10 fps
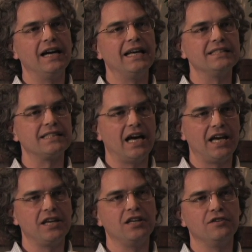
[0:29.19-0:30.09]

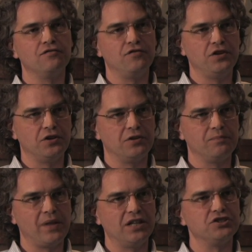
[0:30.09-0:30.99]
anxiety and fear
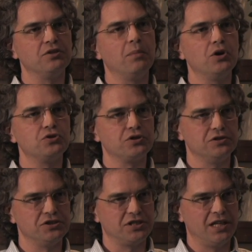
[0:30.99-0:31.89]
as an
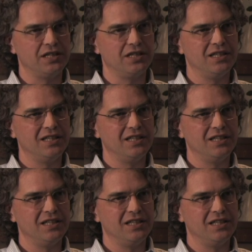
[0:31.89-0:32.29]
emotional state.